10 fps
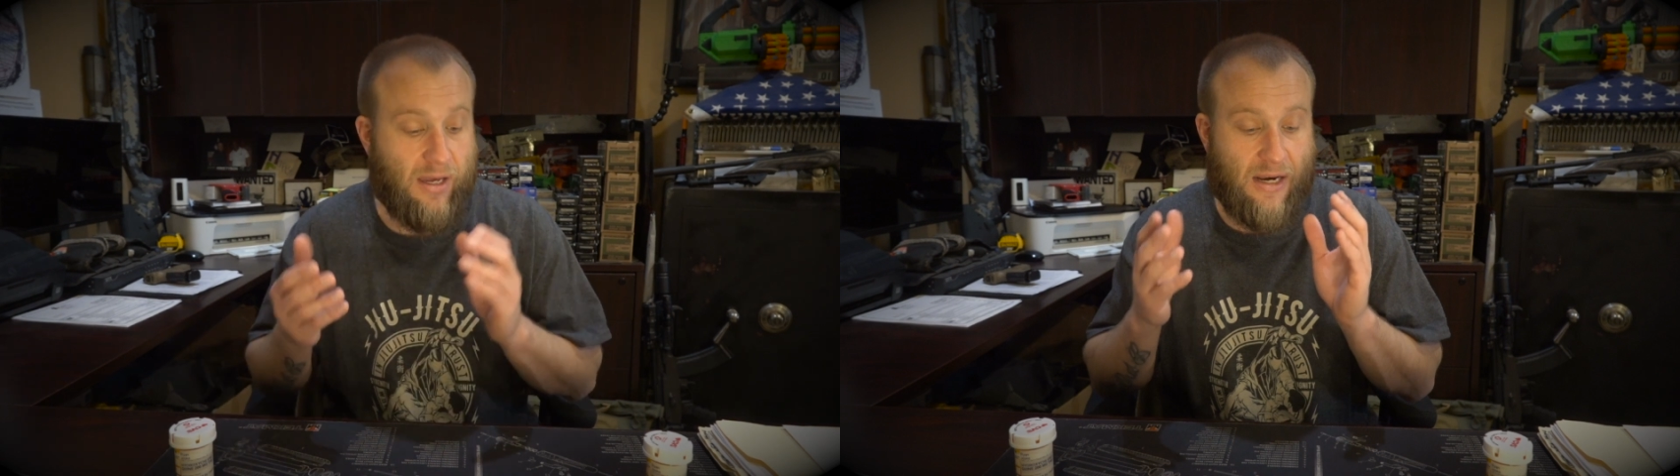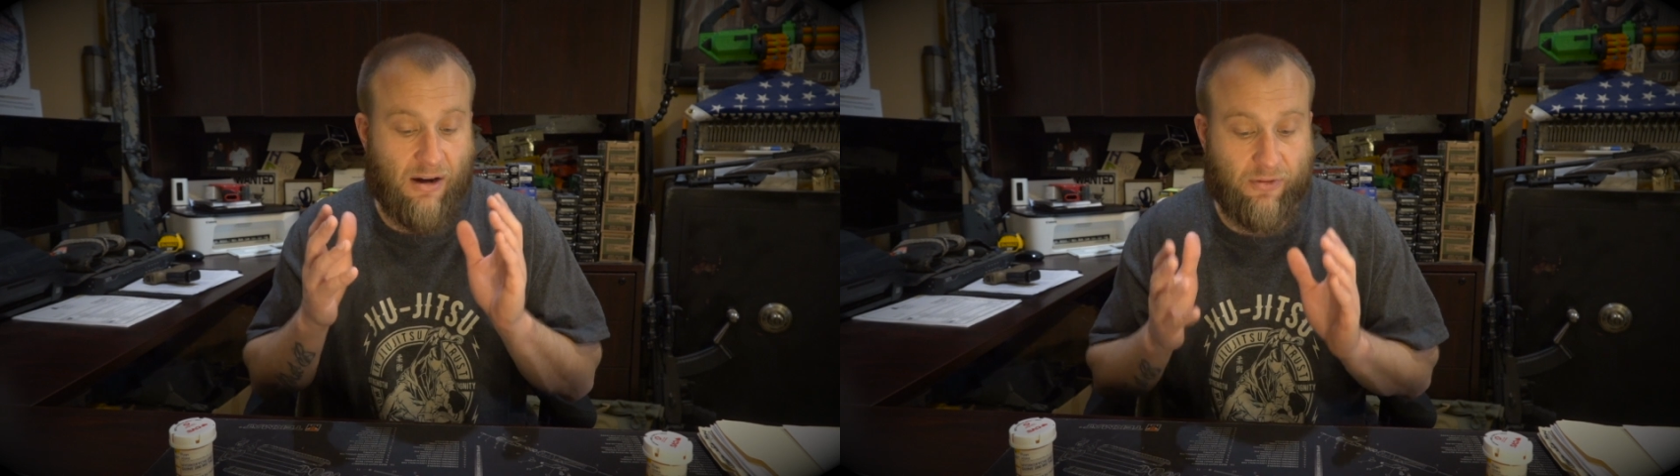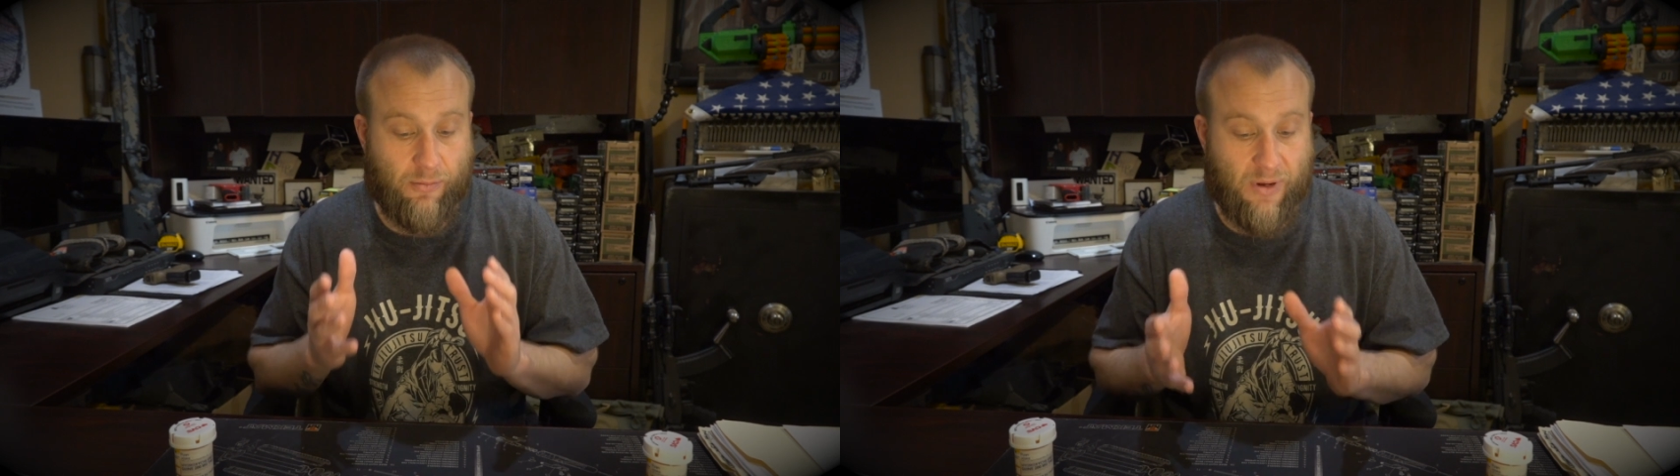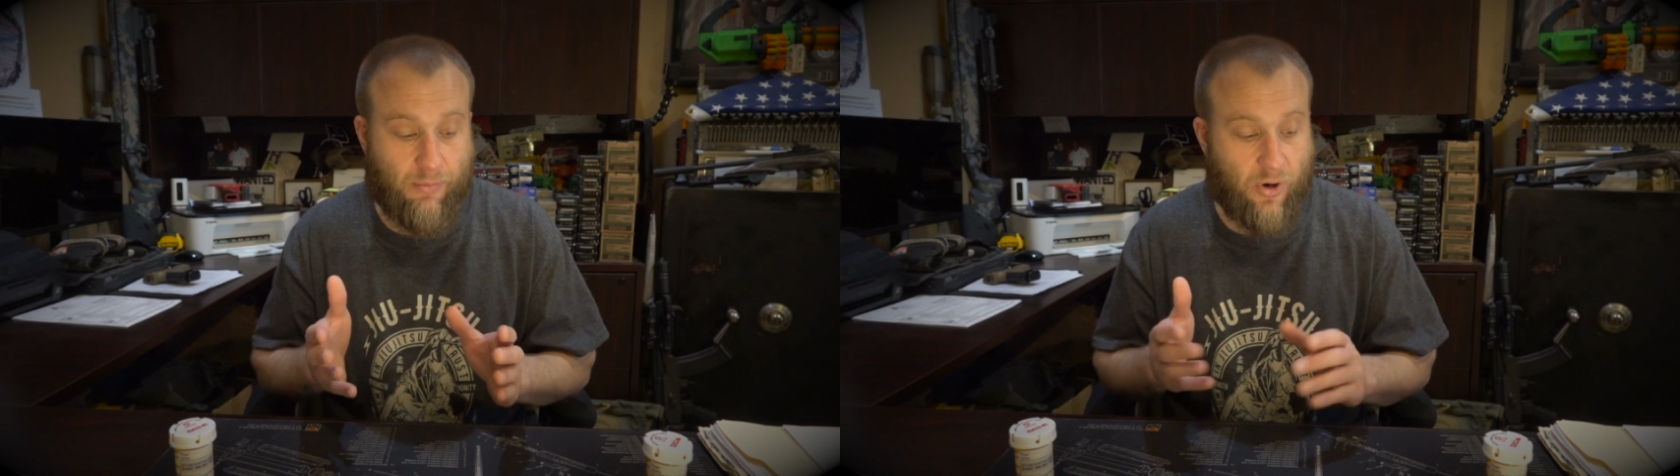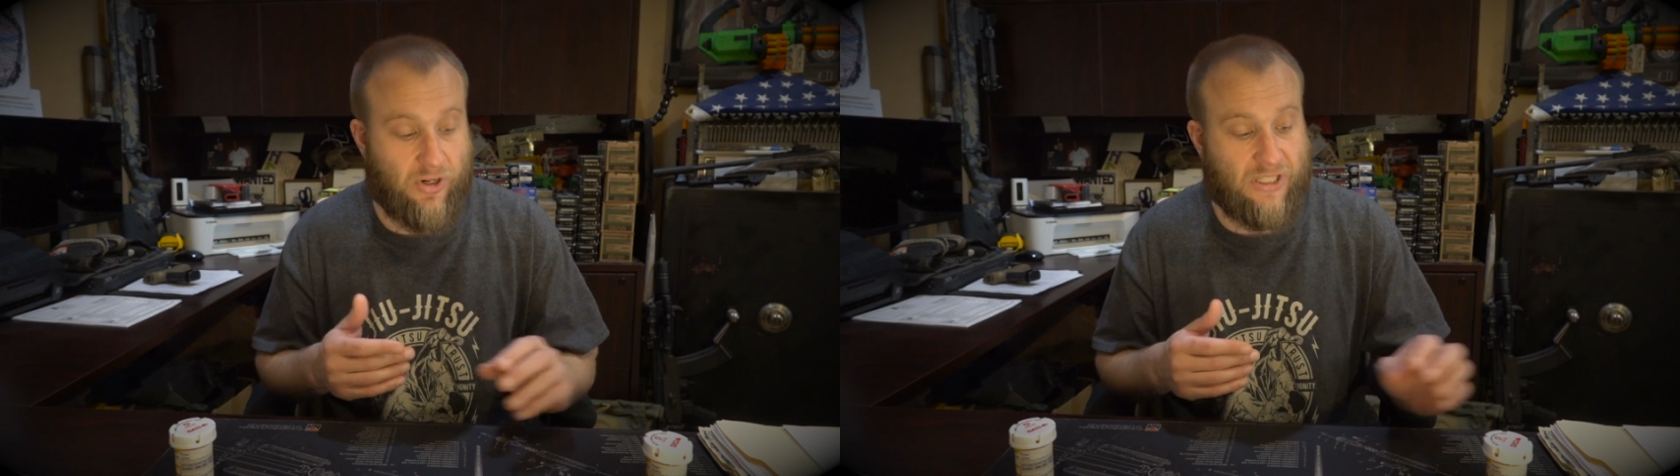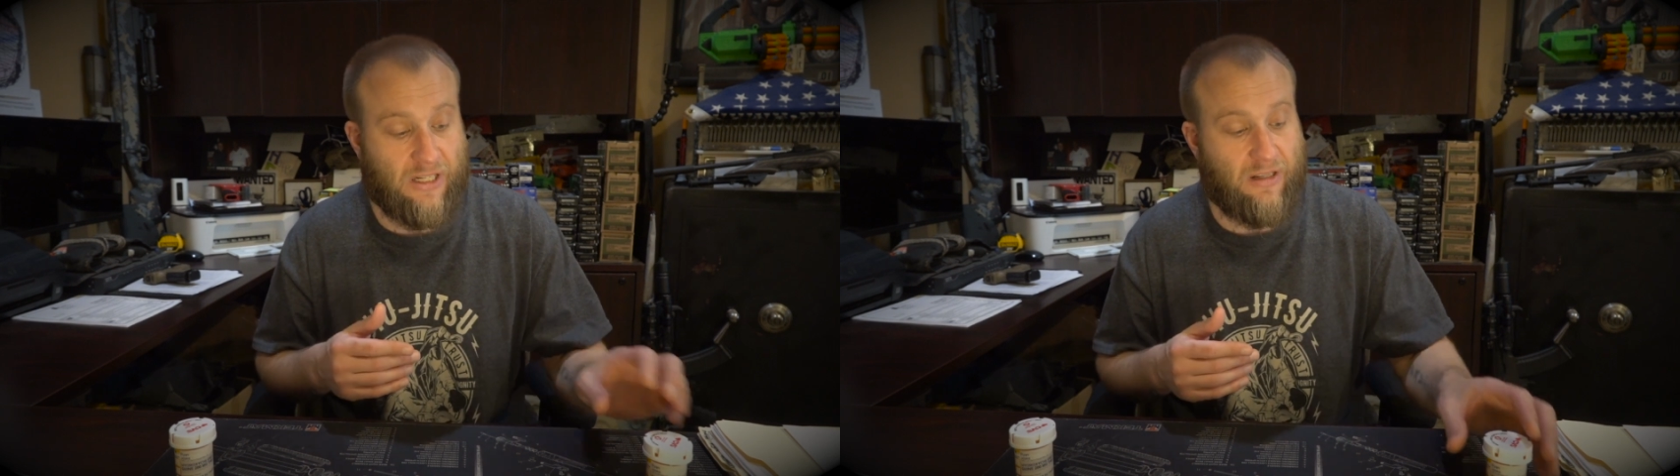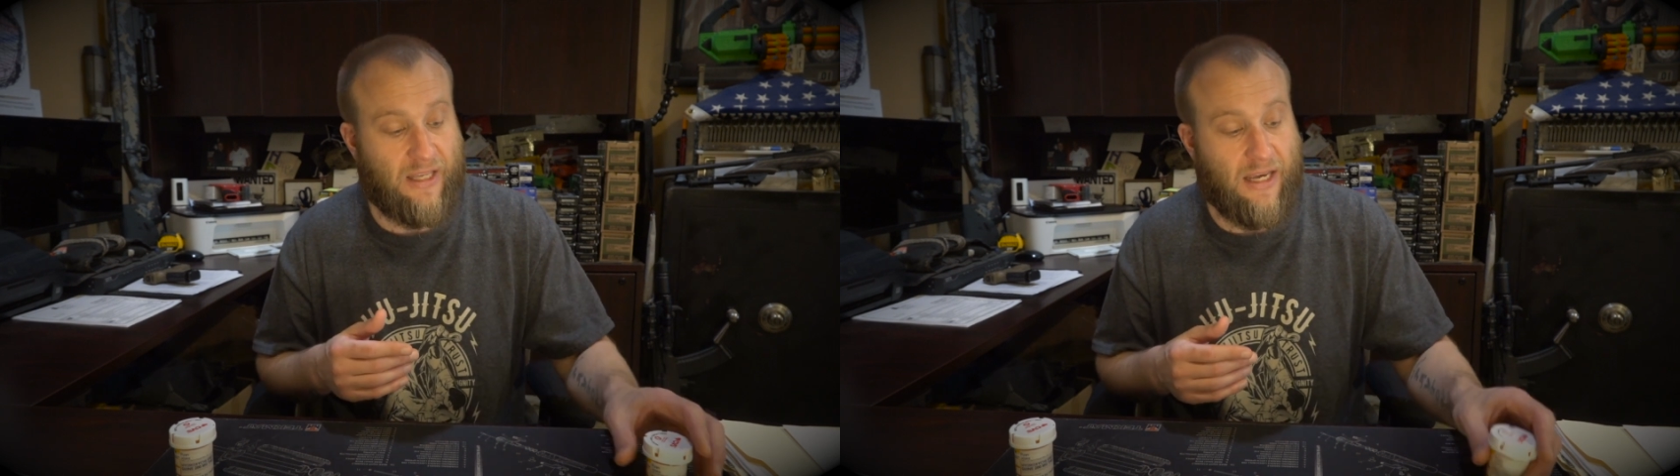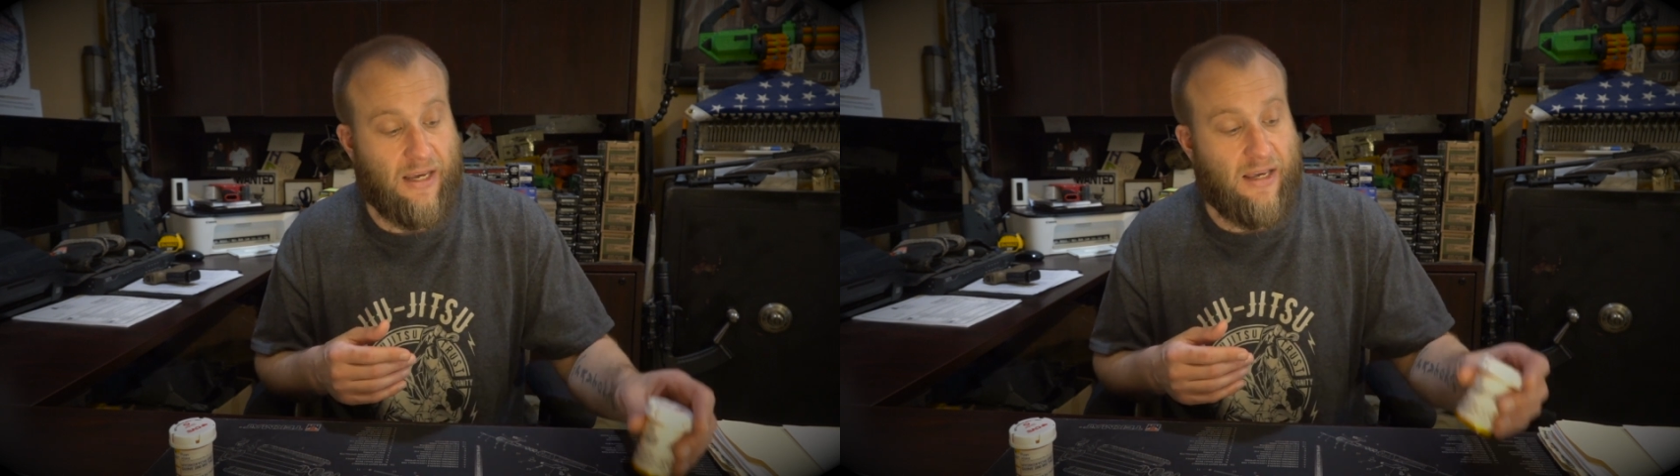Now, for me
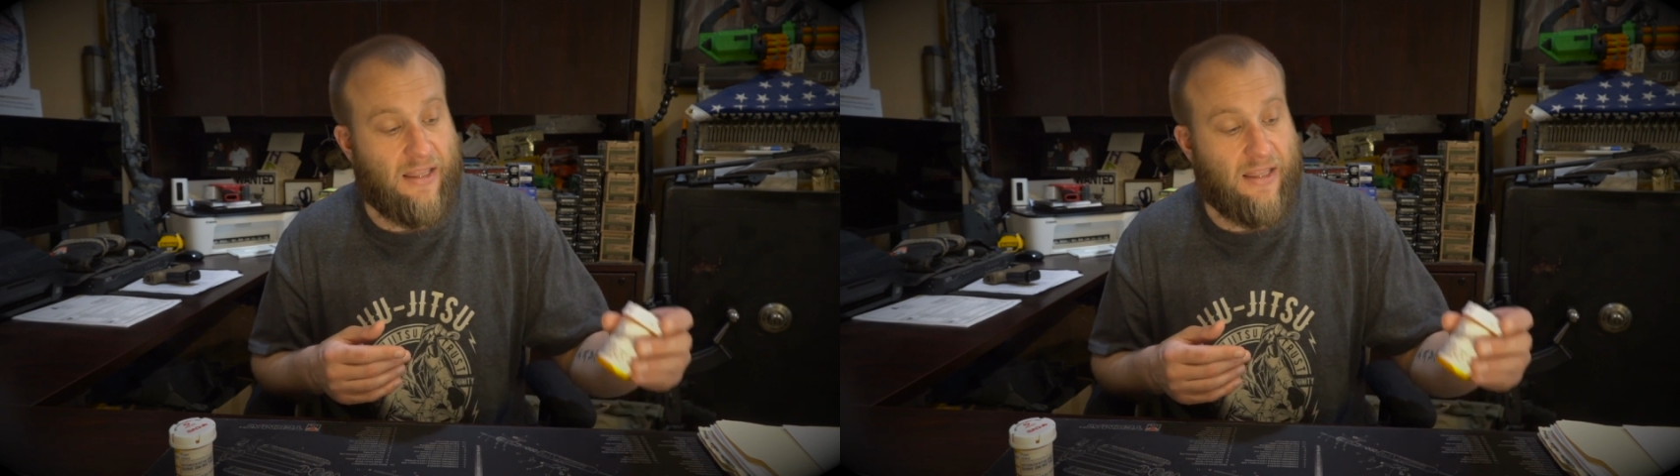personally,